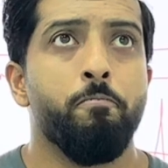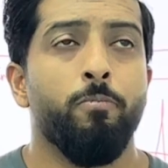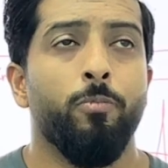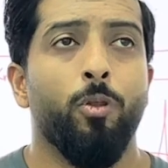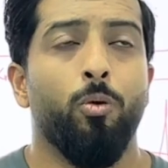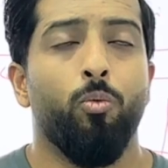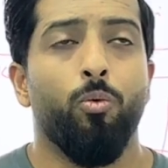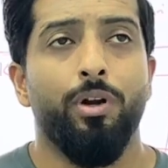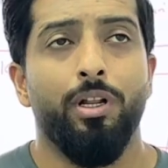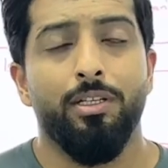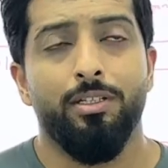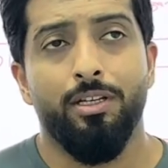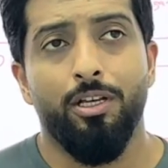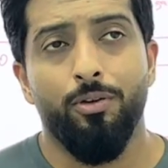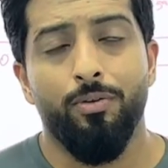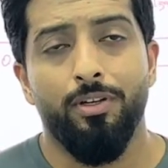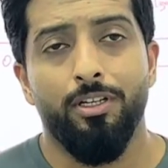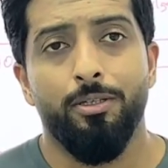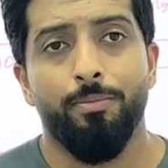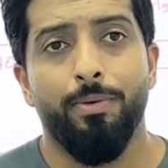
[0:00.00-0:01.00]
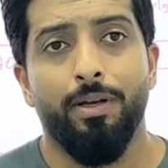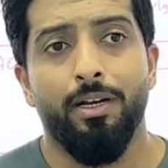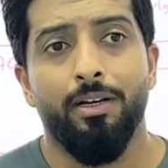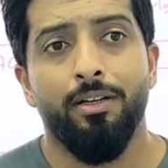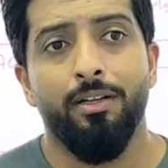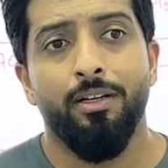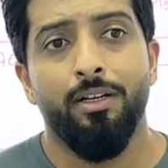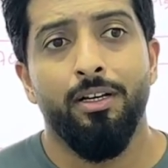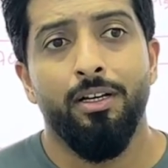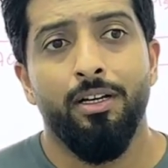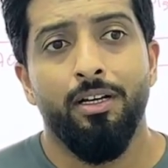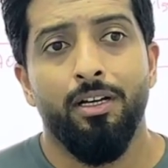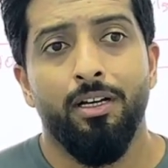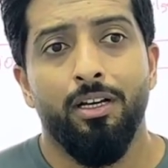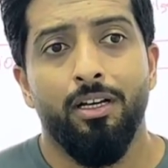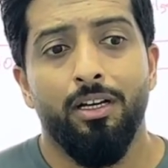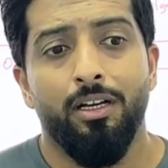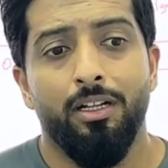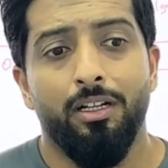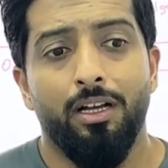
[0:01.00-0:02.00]
What else can you expect?
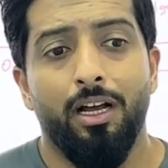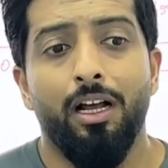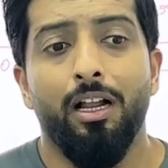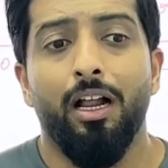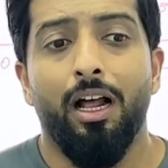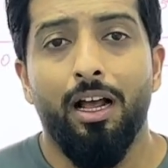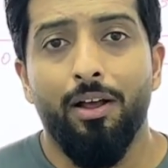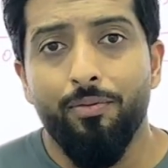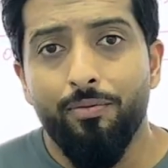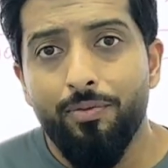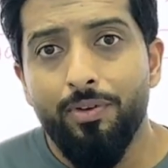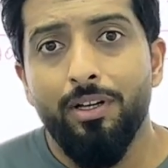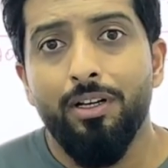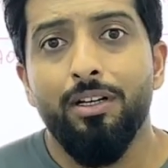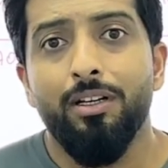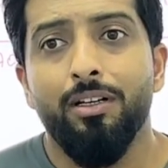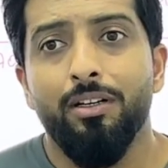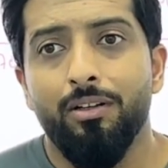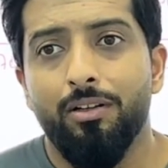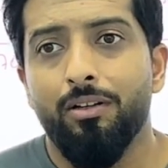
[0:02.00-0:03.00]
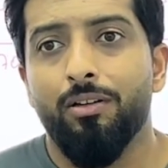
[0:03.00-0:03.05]
I will